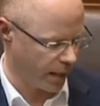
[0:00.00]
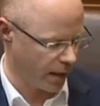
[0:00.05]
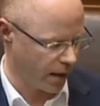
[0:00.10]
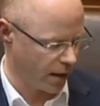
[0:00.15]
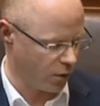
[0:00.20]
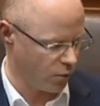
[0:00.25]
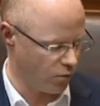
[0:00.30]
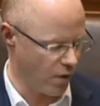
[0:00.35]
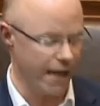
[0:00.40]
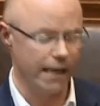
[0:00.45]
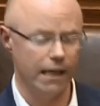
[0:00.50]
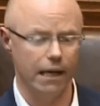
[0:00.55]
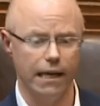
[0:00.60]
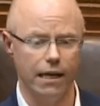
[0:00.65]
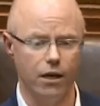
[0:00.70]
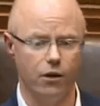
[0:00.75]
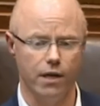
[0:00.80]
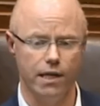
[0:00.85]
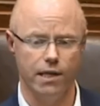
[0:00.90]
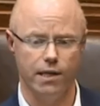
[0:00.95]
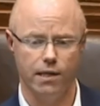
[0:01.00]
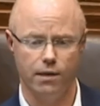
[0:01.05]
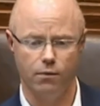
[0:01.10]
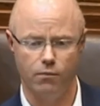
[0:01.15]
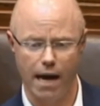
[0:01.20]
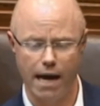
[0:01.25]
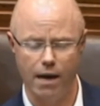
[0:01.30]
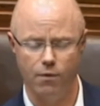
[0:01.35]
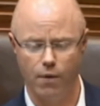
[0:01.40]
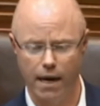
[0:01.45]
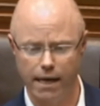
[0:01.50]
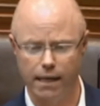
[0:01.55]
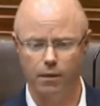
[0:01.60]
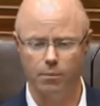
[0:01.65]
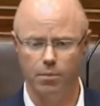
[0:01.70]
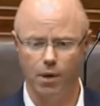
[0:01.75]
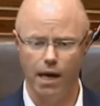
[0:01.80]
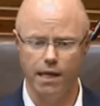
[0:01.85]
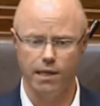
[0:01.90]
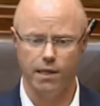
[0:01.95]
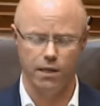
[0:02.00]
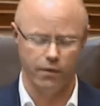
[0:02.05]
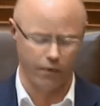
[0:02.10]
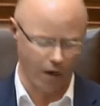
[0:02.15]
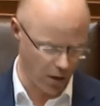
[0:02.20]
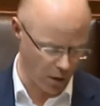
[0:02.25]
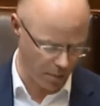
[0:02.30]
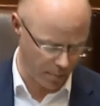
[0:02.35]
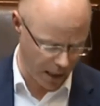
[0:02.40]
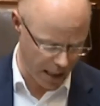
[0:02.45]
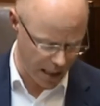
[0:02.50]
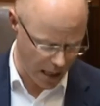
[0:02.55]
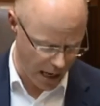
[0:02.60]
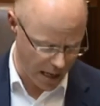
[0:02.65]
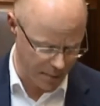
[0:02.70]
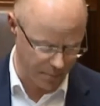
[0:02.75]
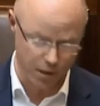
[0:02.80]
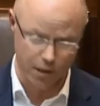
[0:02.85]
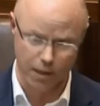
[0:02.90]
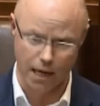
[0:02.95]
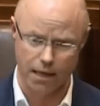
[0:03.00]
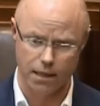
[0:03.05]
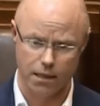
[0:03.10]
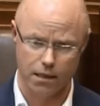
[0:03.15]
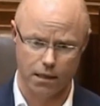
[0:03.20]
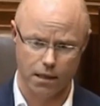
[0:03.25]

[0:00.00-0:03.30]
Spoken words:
Rental prices have gone up by 9%